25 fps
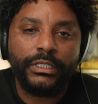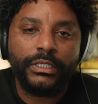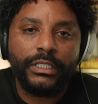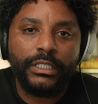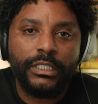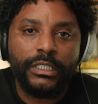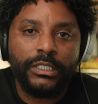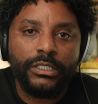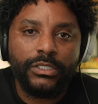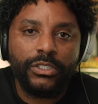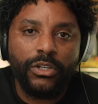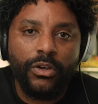
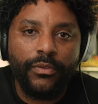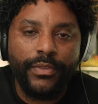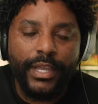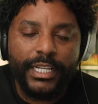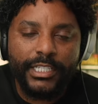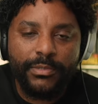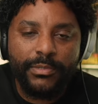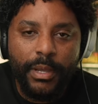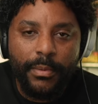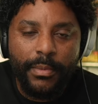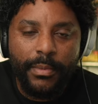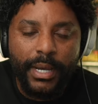So that's
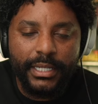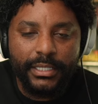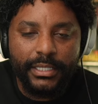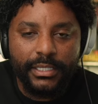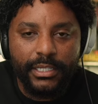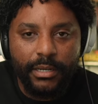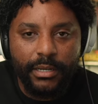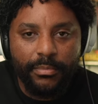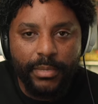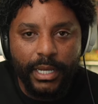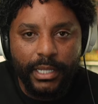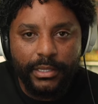my mindset
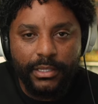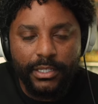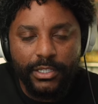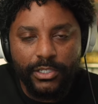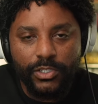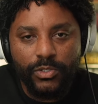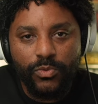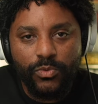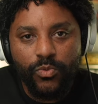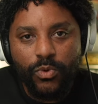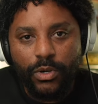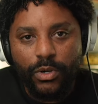about this.
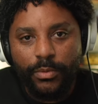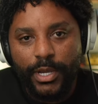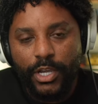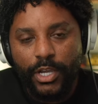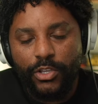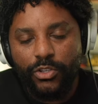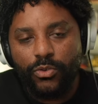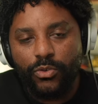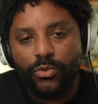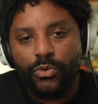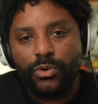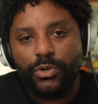What about
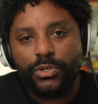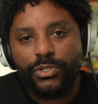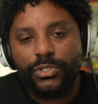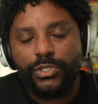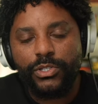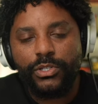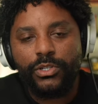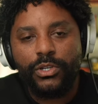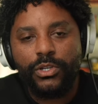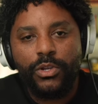yours?